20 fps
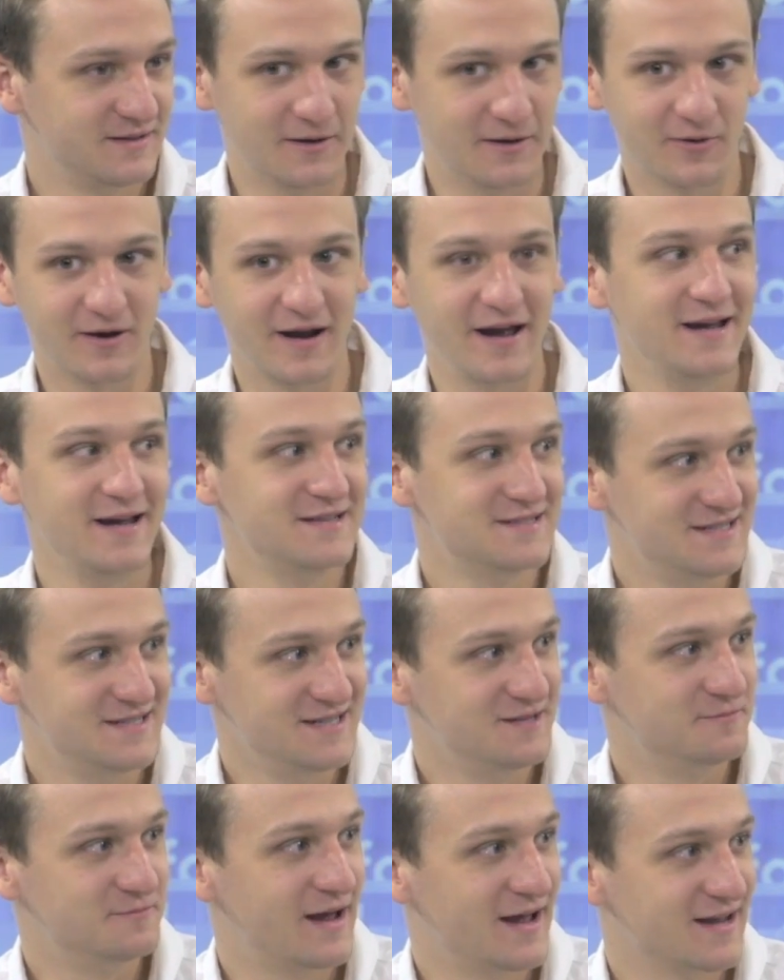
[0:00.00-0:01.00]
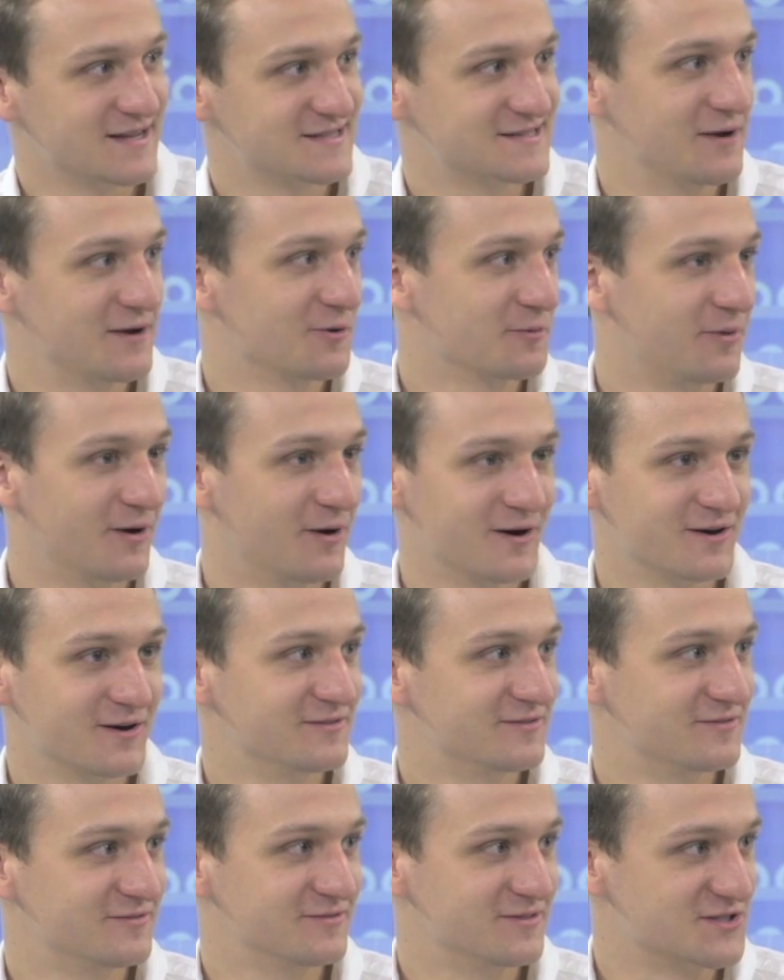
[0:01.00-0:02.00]
There were eighteen banks that were part
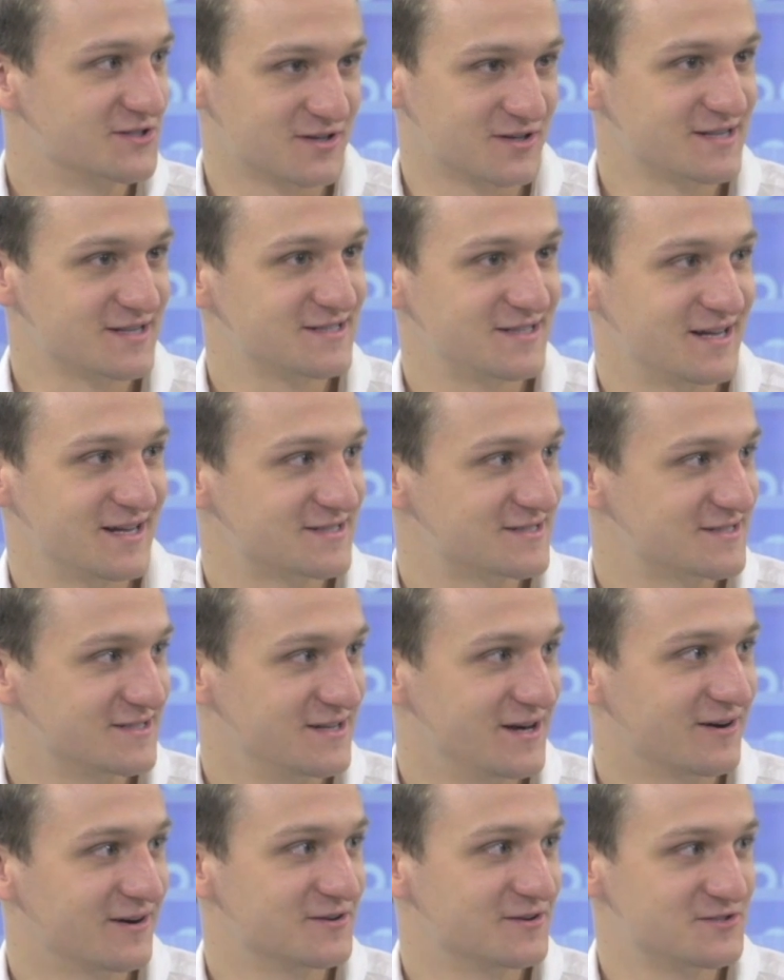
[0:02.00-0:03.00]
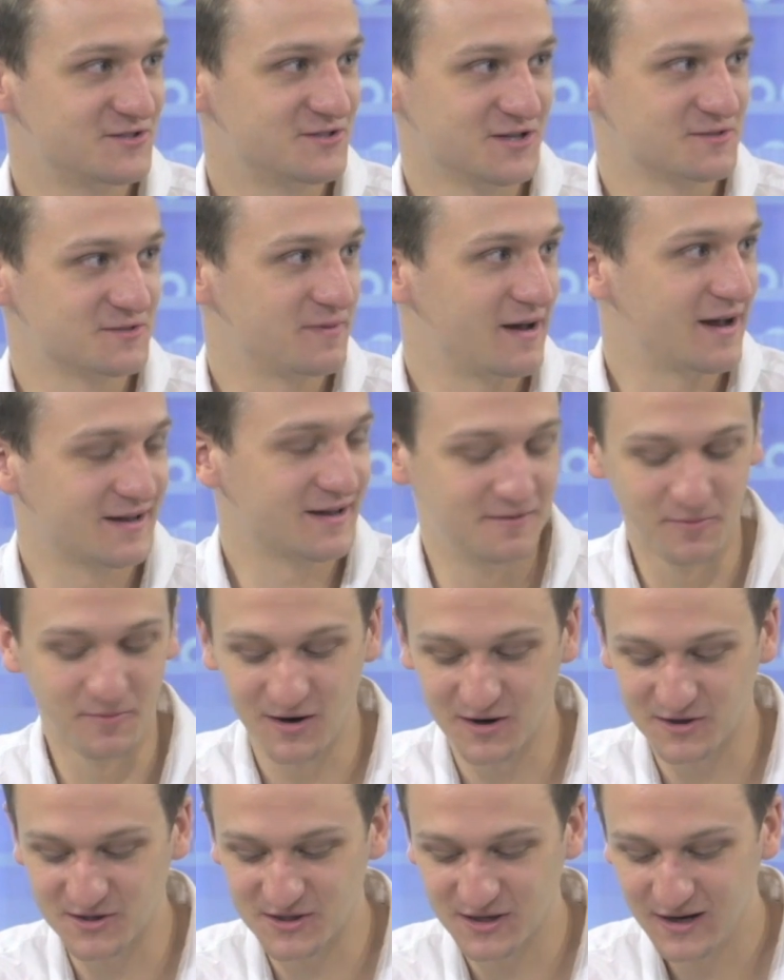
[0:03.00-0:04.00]
of the stress test scenarios just back in
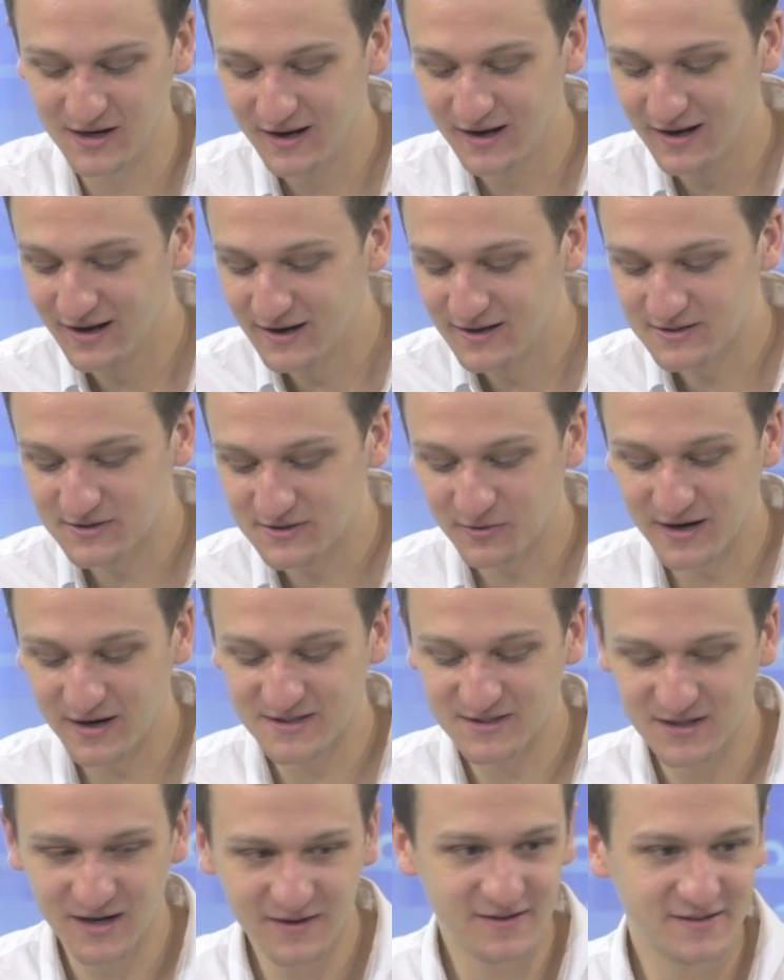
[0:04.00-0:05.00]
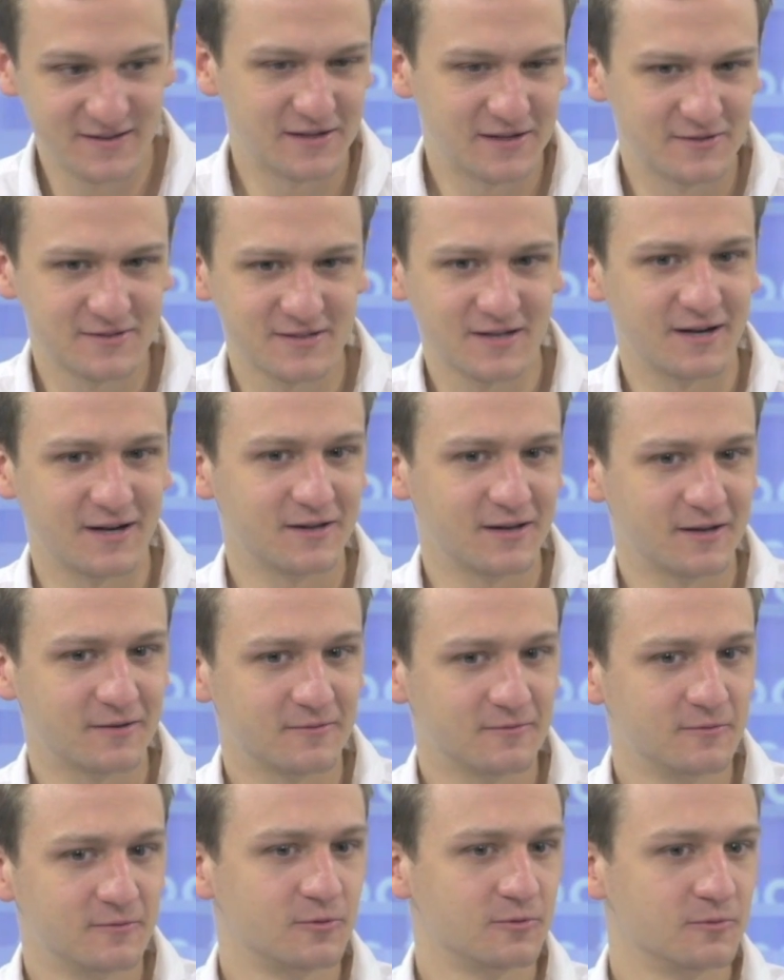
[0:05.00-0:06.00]
March. So when I saw this, I was kind of
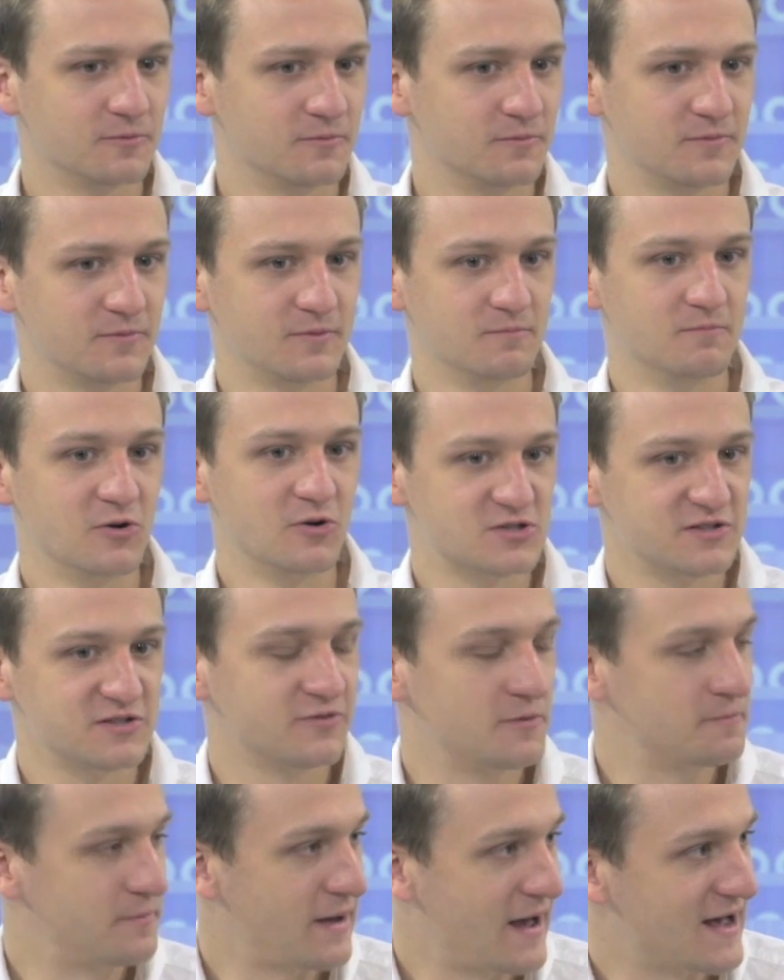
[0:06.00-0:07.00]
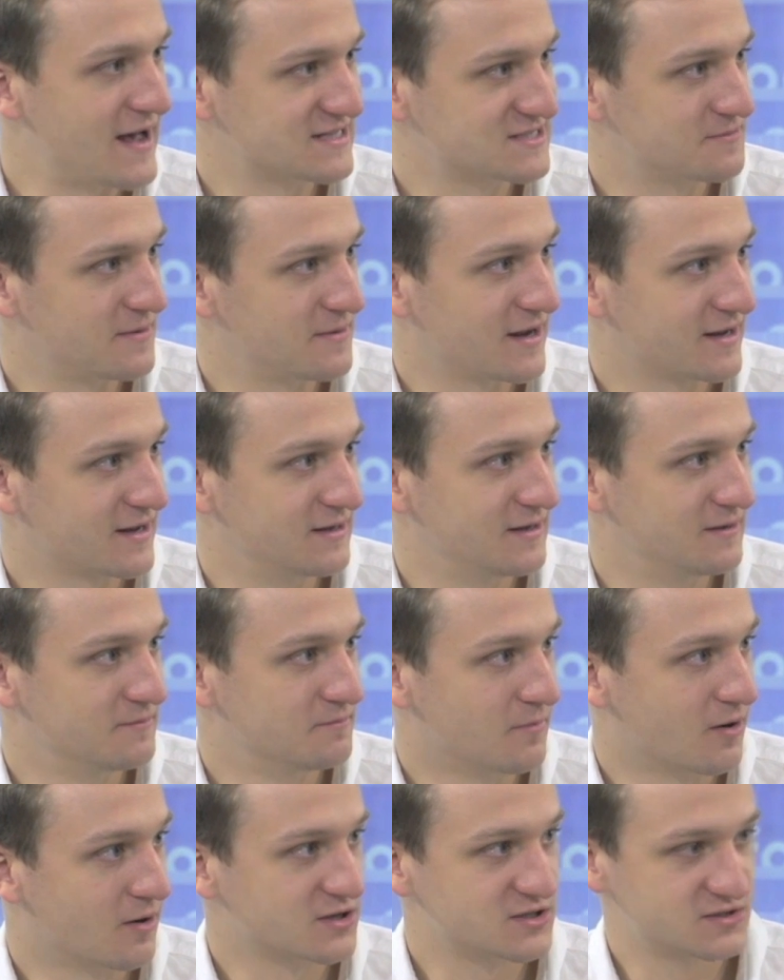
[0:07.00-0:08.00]
like, well, most of them passed back
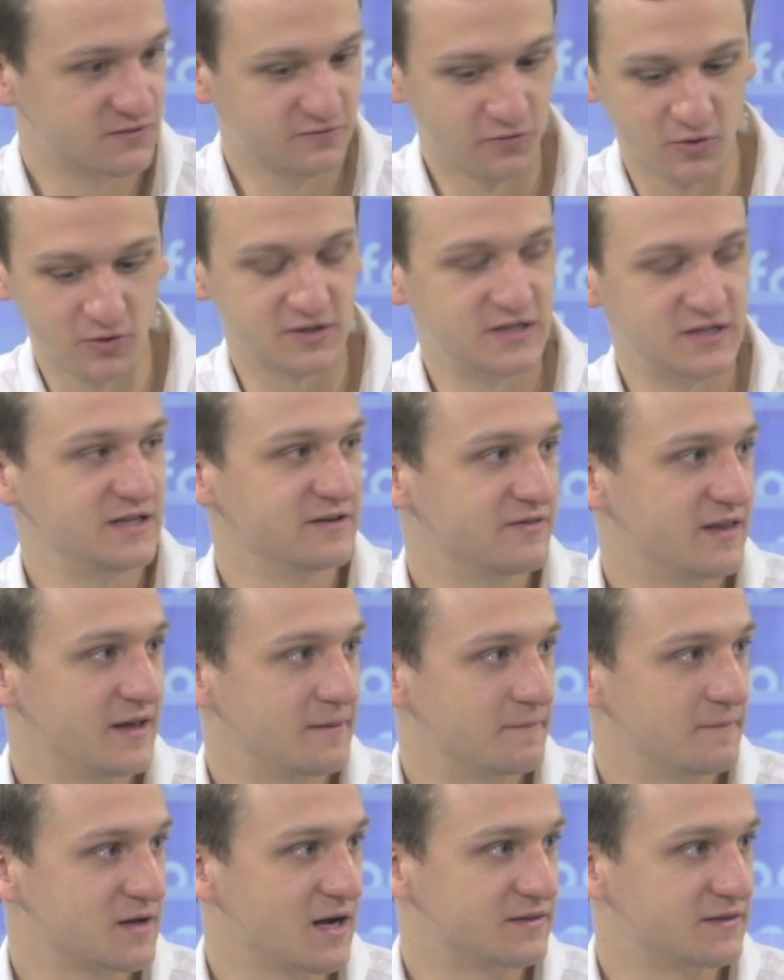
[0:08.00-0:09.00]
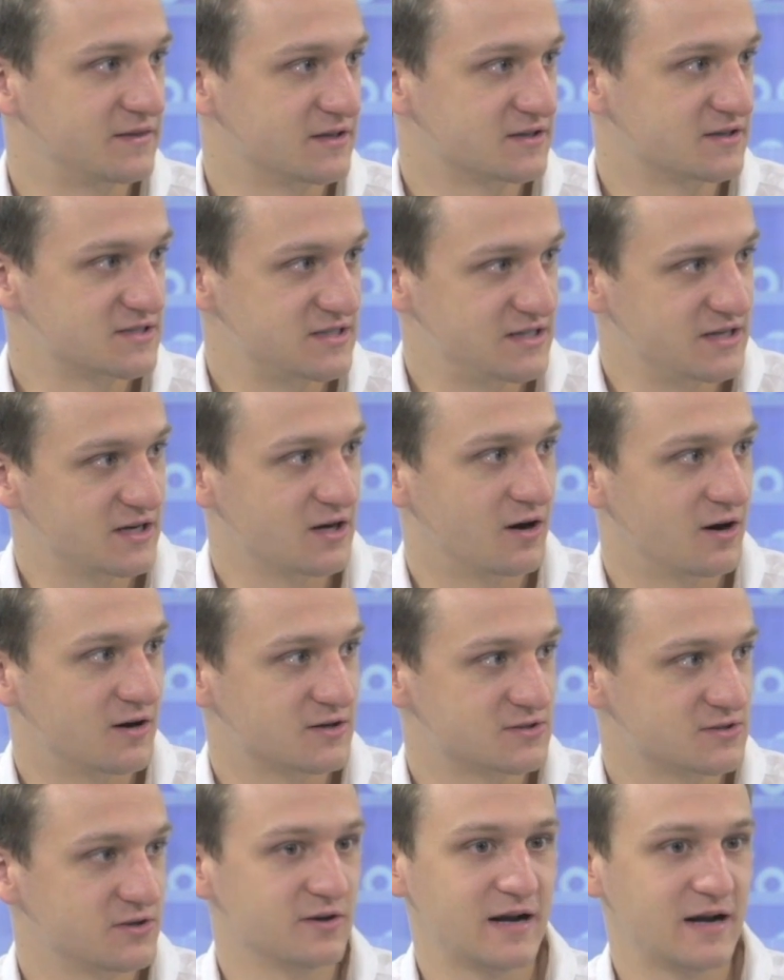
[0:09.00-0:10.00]
in March. fourteen of them got their C
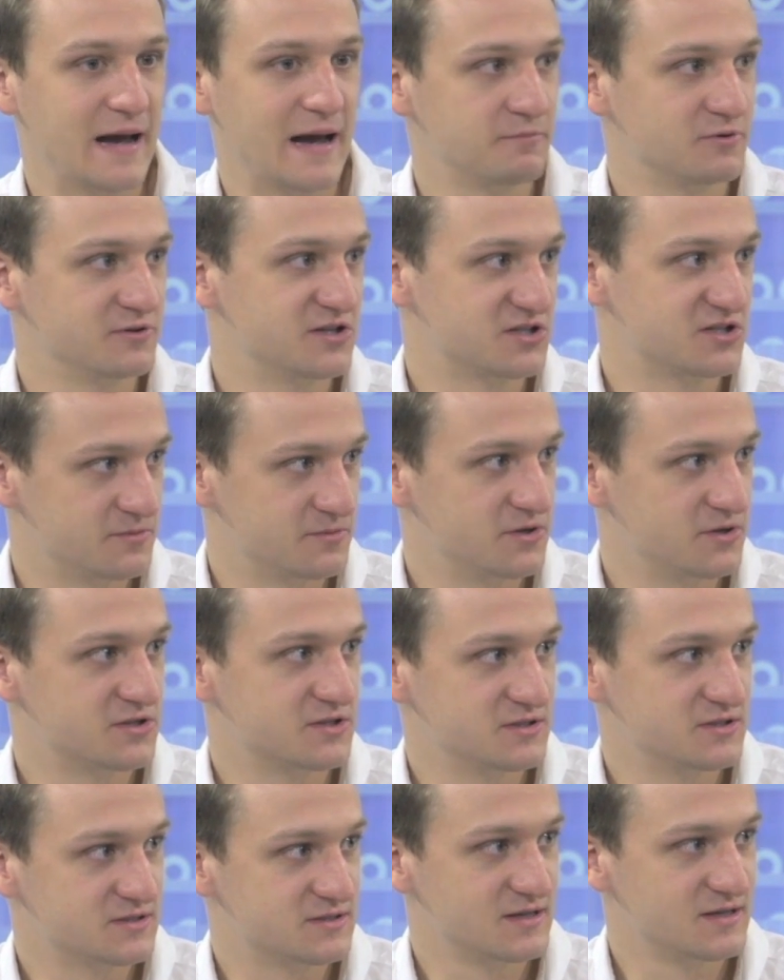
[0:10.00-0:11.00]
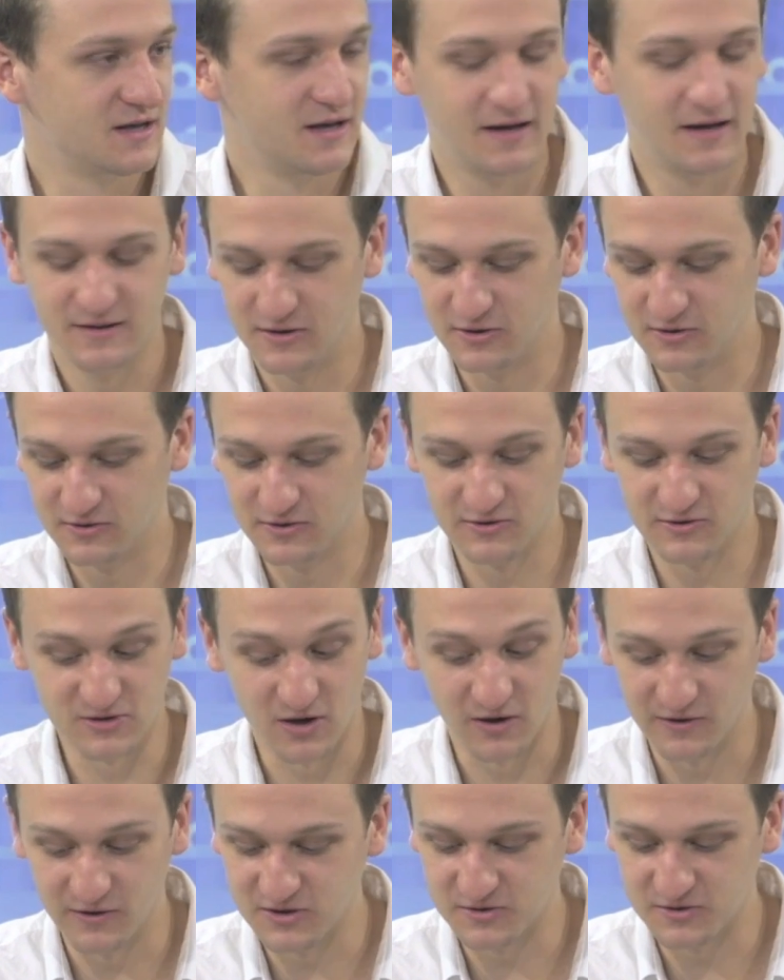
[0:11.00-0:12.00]
CAR, so their capital distributions, th those,
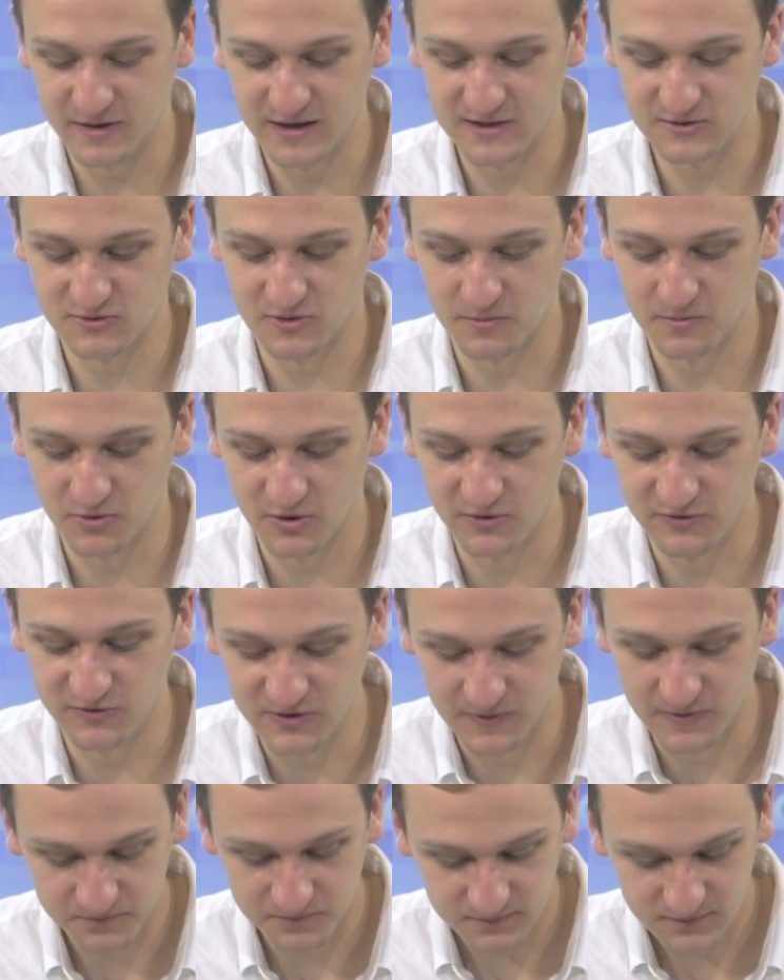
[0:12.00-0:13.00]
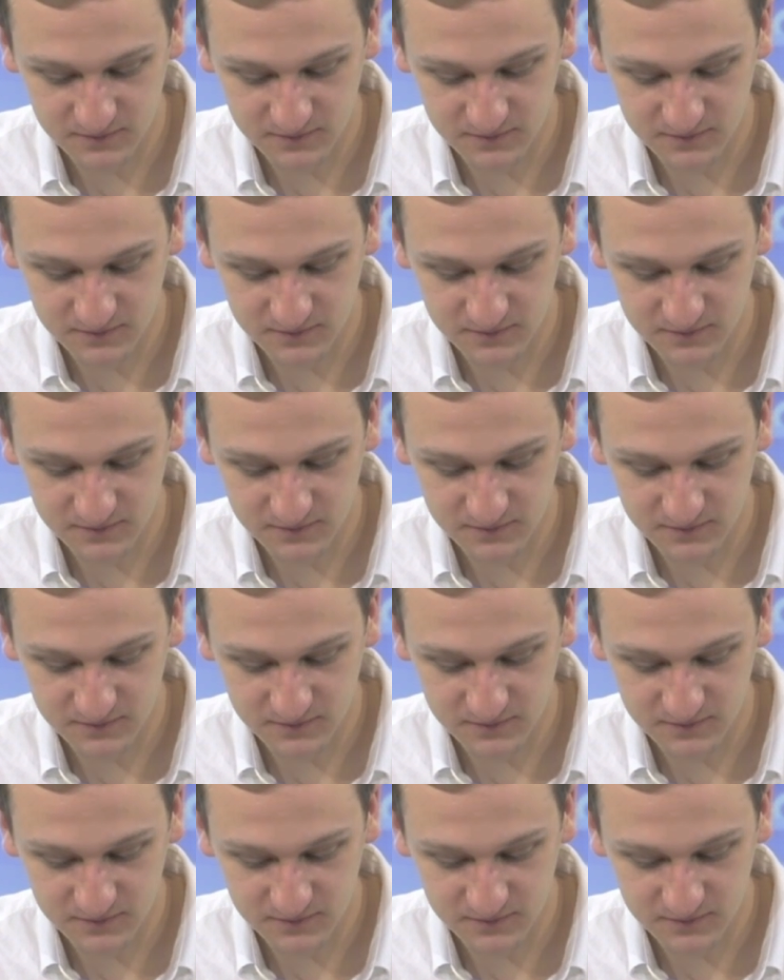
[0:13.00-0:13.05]
all those plans were approved.